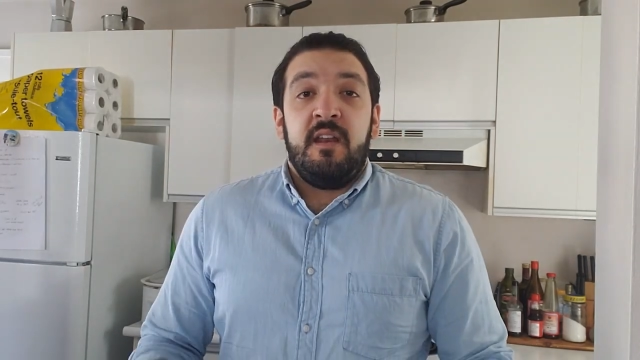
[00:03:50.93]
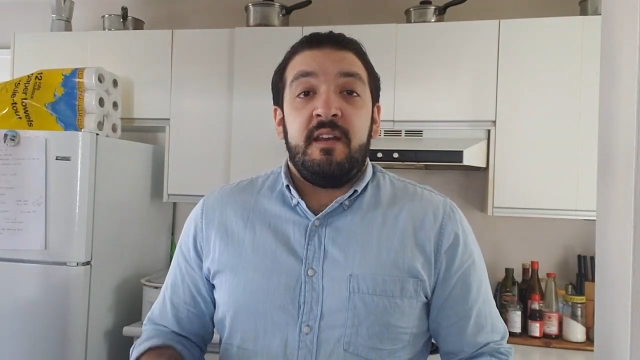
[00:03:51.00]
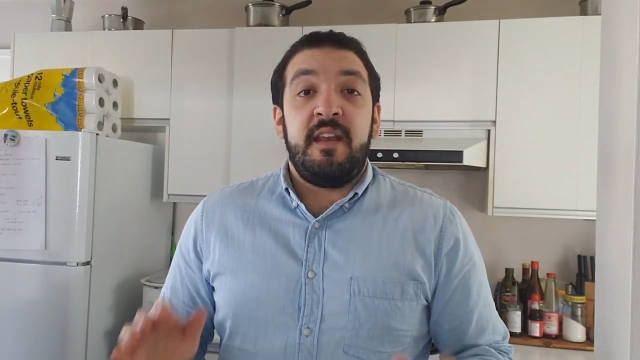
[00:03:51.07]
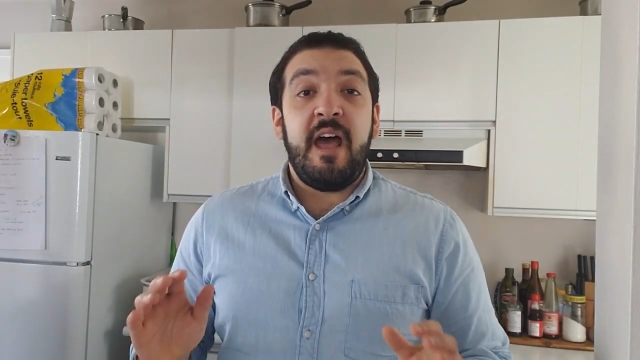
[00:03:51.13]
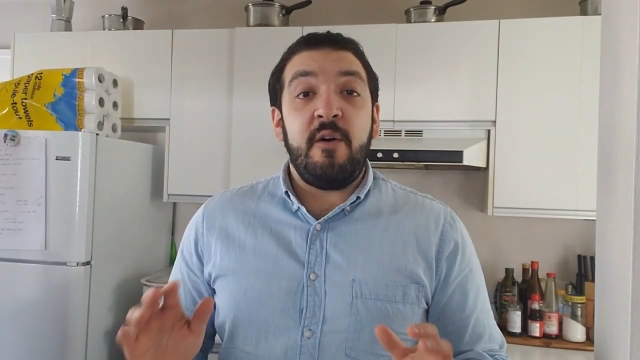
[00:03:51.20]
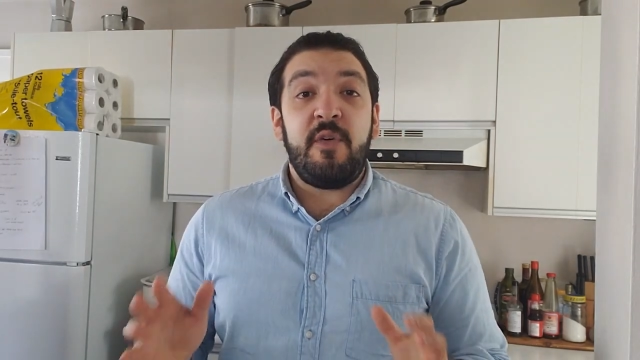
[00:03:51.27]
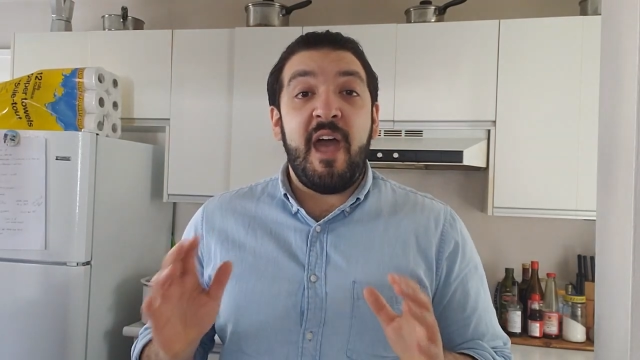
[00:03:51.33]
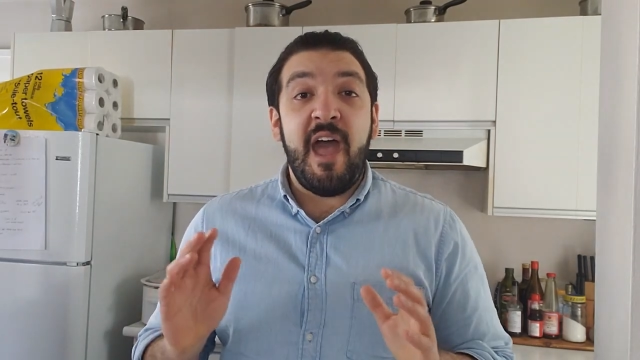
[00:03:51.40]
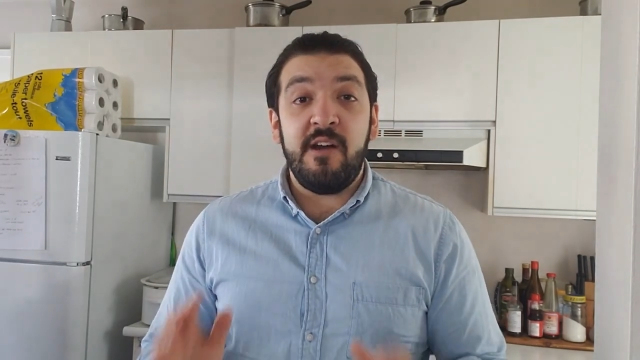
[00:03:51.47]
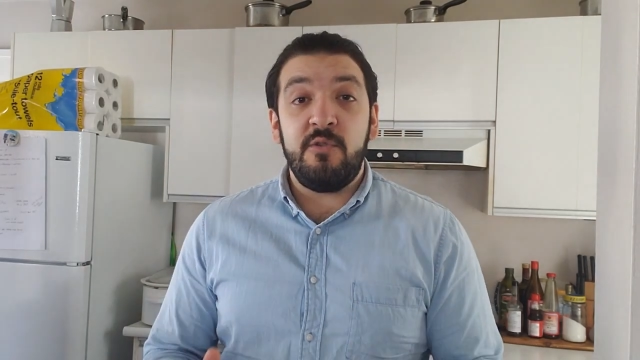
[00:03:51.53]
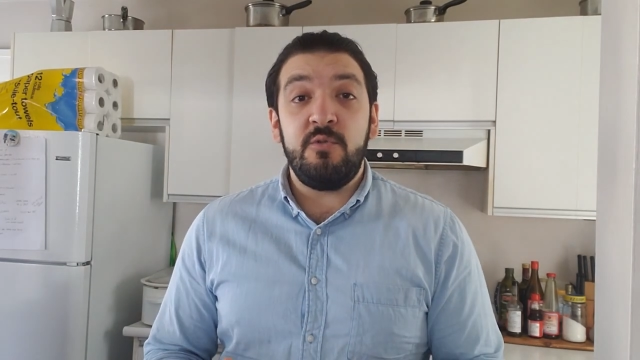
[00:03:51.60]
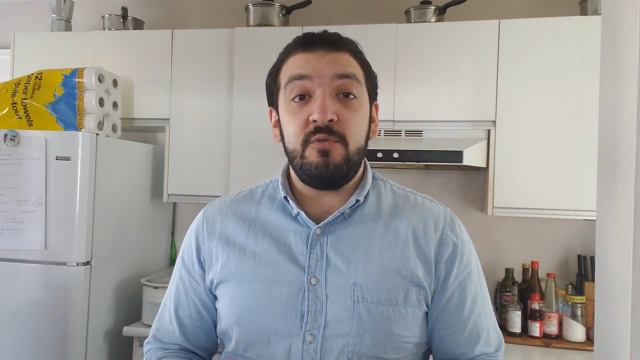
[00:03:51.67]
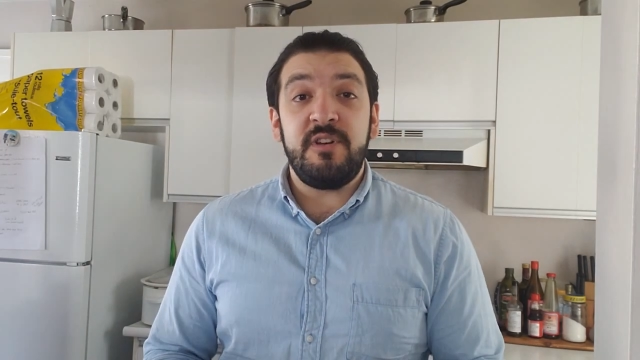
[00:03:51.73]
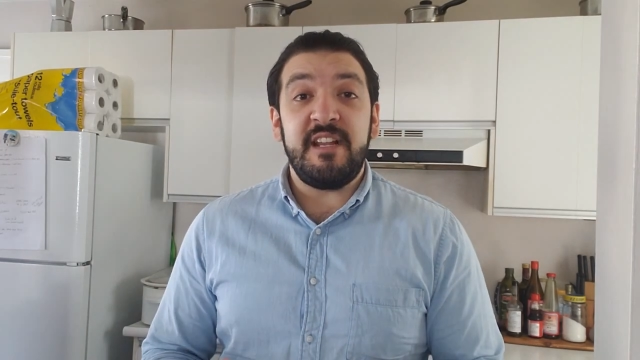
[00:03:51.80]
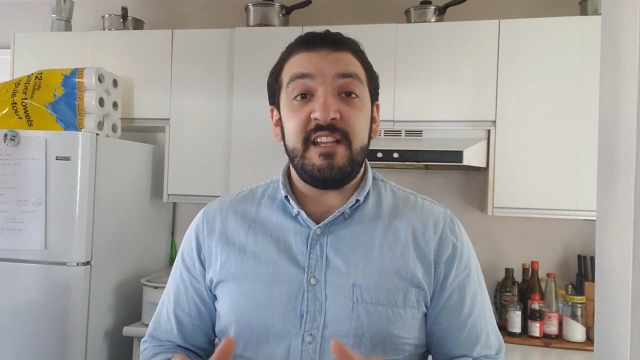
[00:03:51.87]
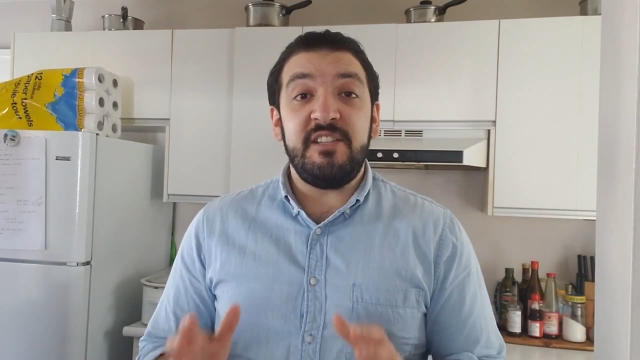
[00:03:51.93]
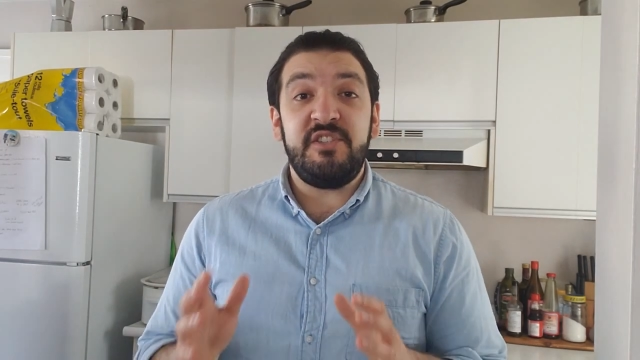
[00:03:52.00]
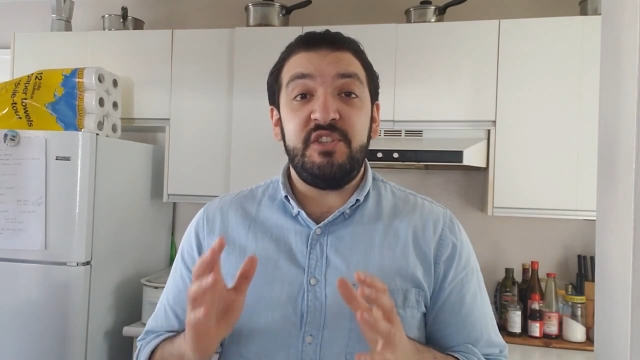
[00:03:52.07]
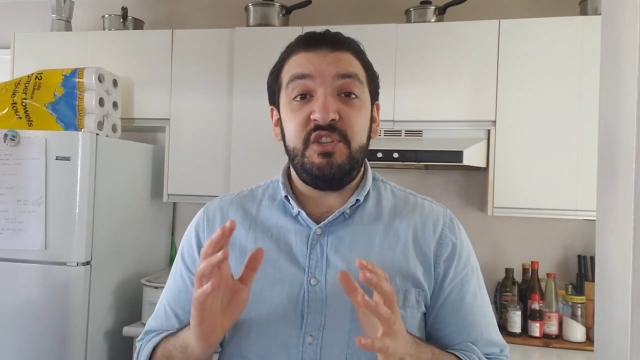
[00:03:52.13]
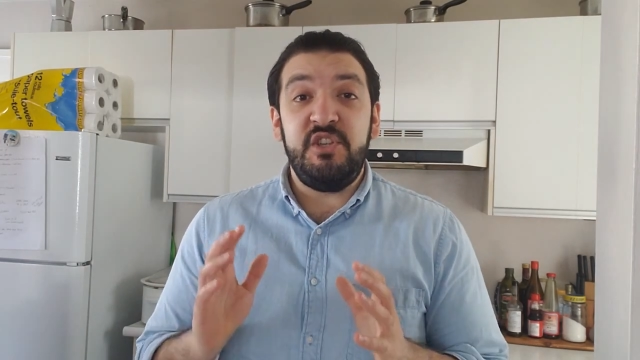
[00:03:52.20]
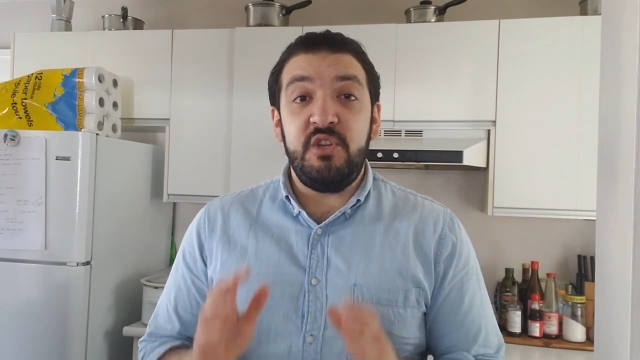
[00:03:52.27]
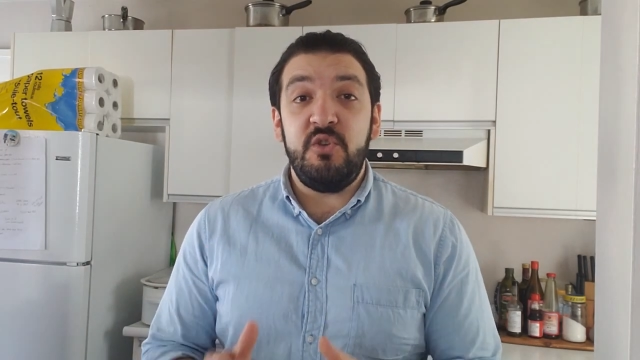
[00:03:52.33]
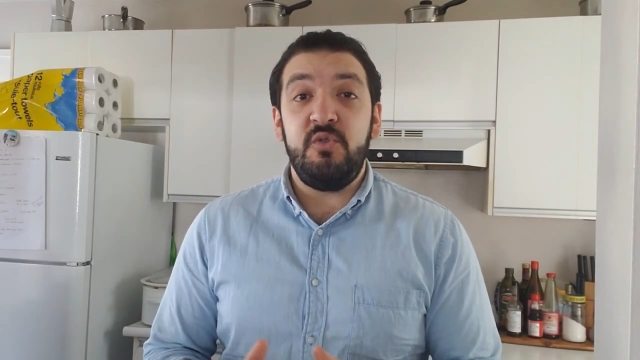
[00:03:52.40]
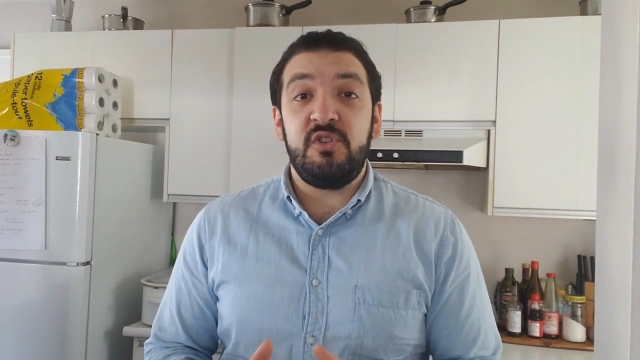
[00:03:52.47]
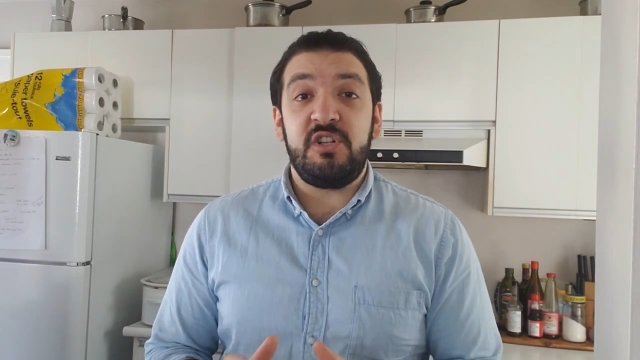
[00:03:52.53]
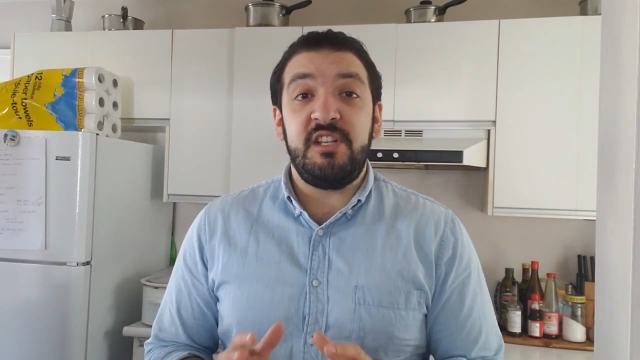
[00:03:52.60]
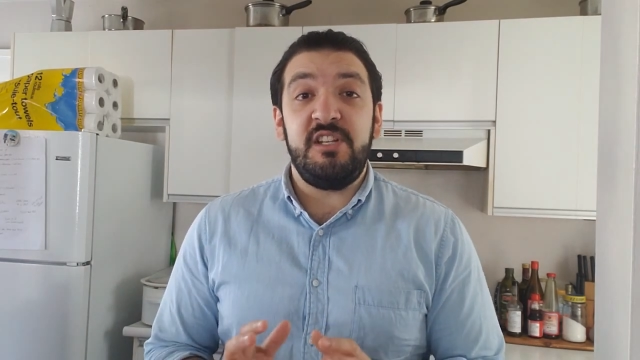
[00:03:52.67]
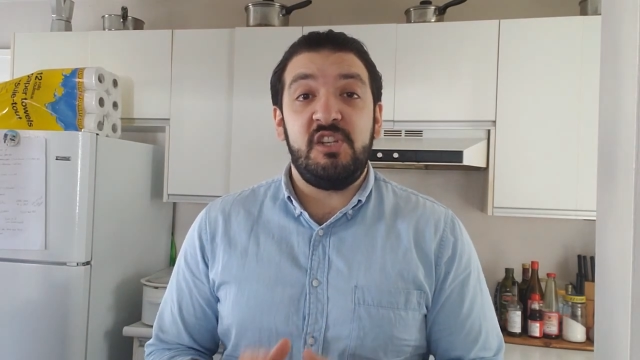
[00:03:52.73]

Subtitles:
Now, the herald is usually